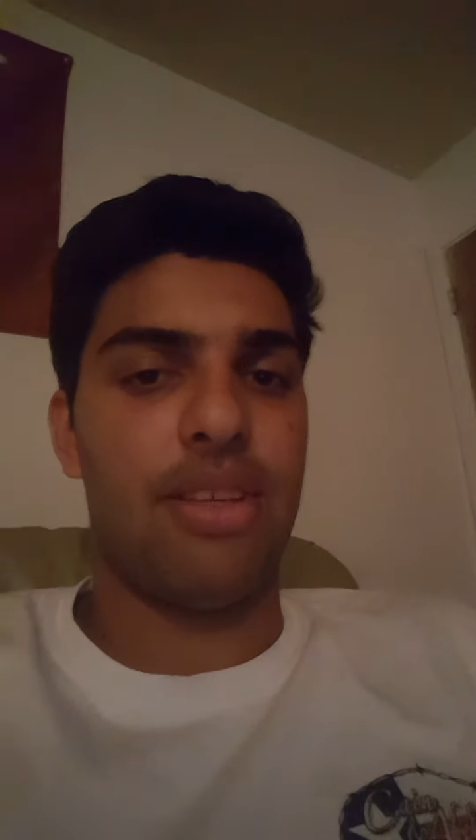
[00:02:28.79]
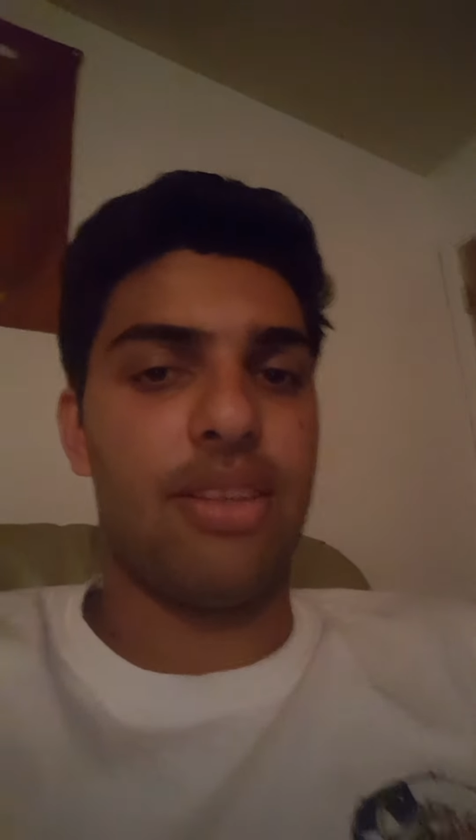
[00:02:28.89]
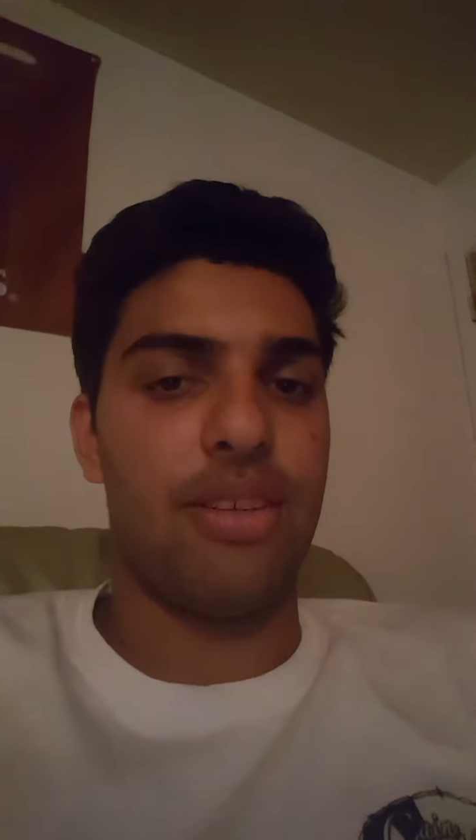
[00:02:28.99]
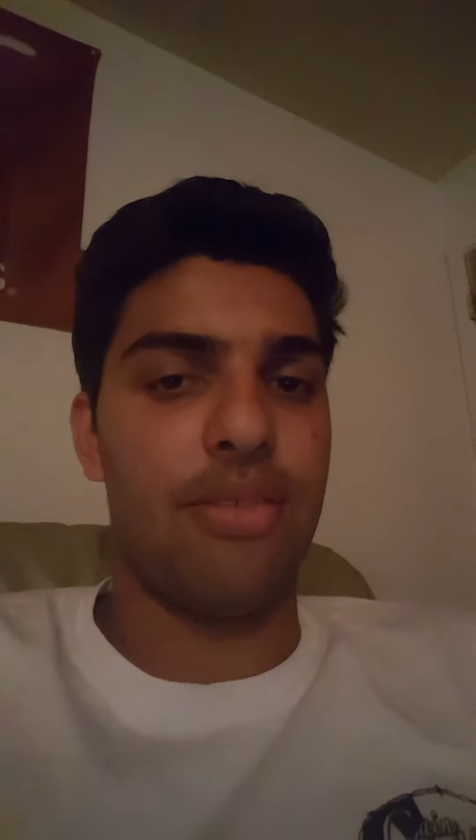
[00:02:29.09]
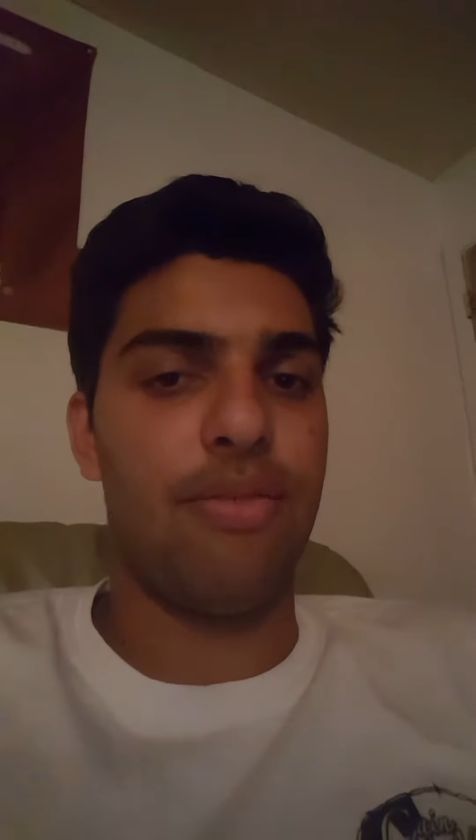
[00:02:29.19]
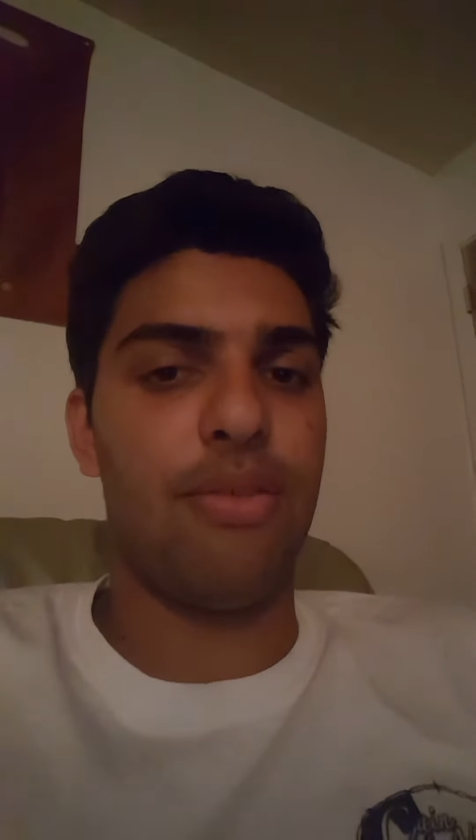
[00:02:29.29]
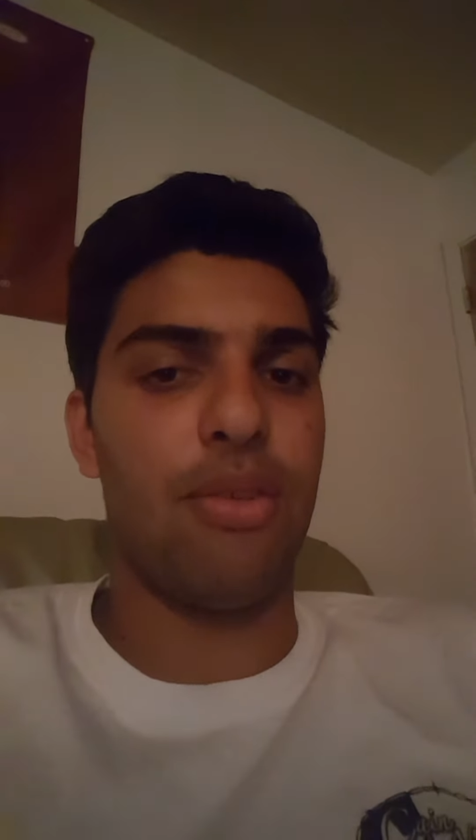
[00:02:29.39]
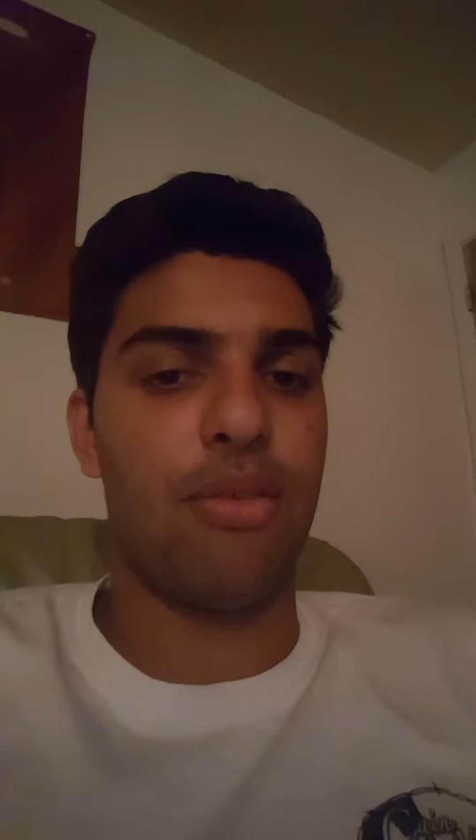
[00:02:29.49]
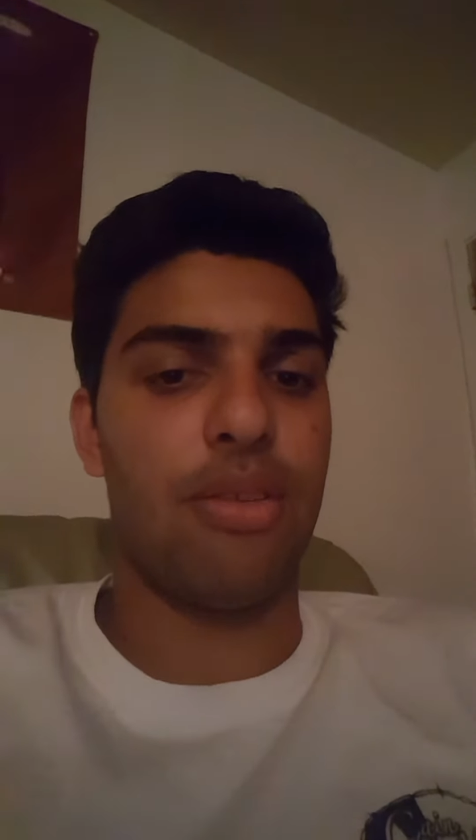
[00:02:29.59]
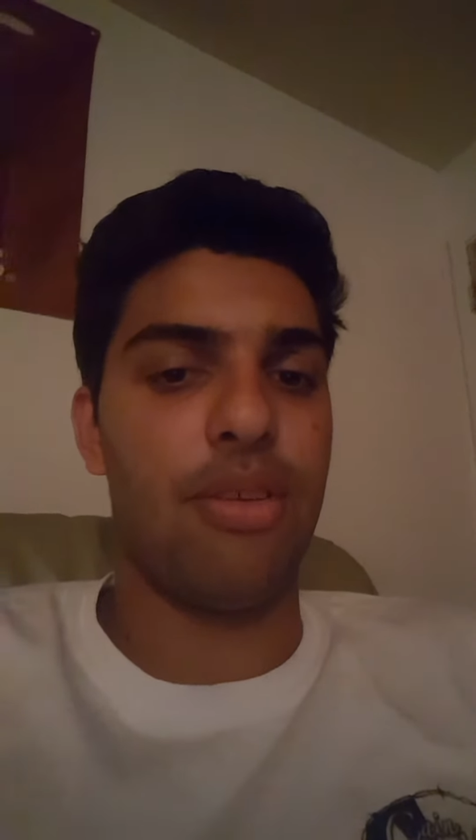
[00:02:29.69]
a full
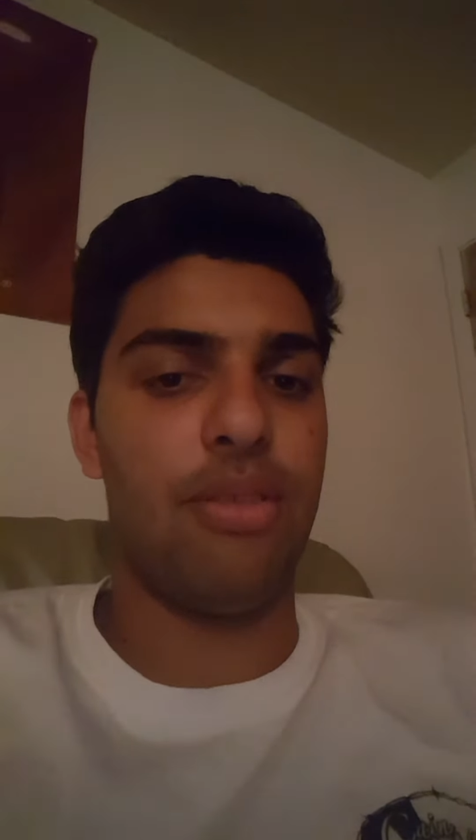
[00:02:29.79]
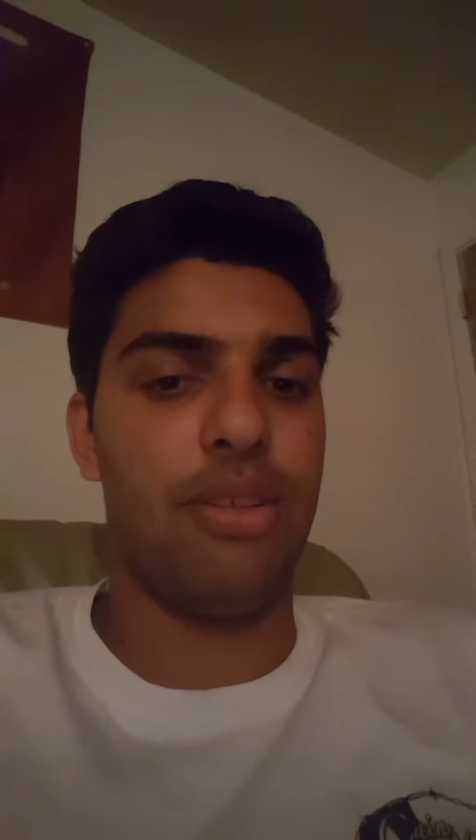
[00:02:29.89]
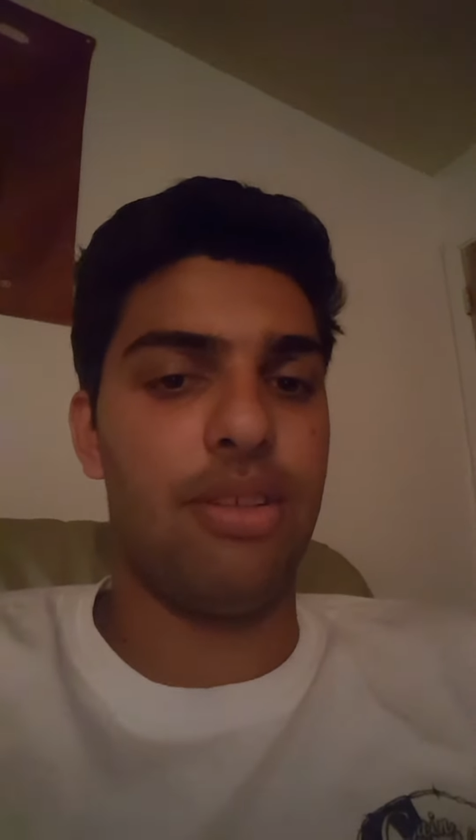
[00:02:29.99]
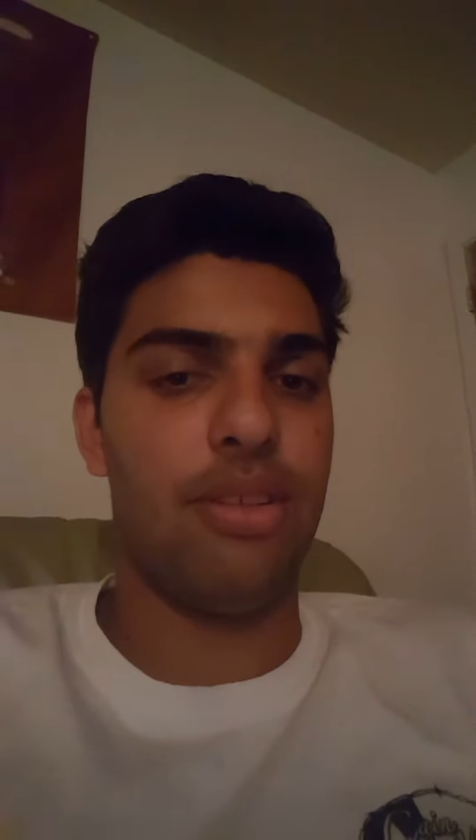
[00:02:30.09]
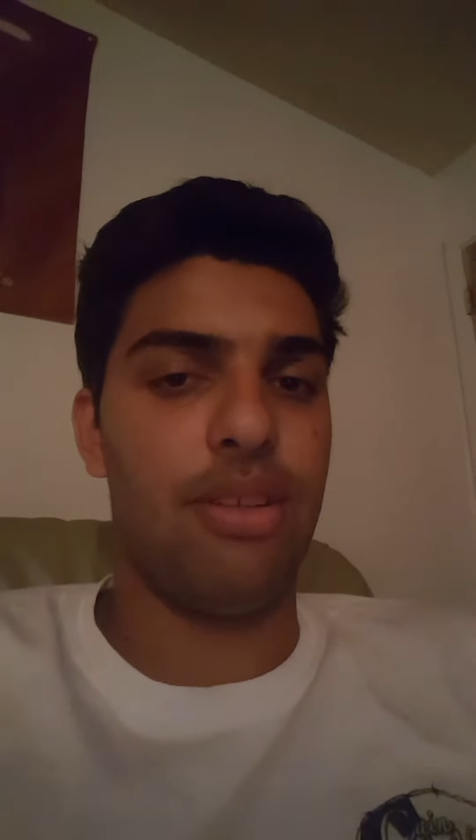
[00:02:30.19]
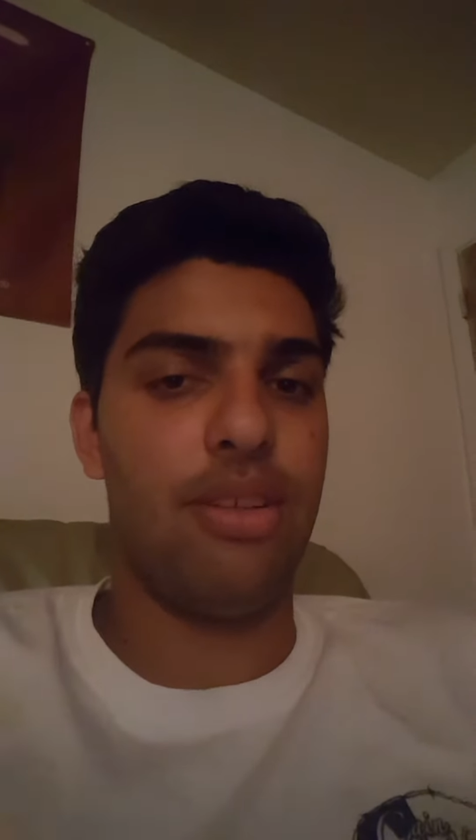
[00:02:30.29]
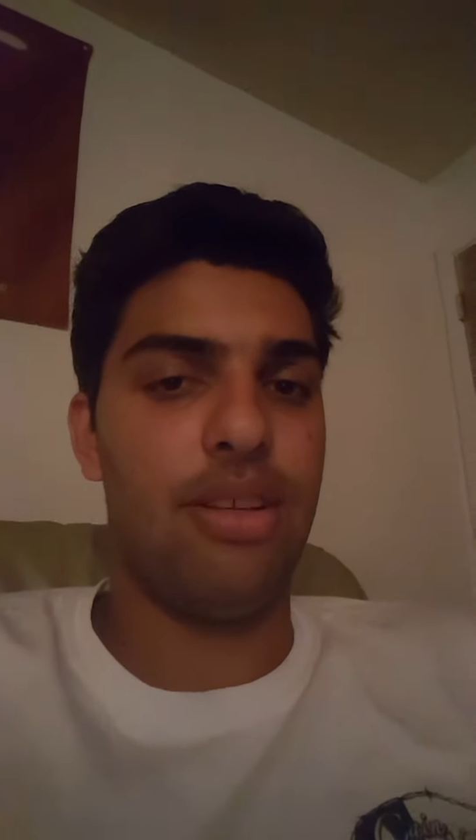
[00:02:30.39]
grown little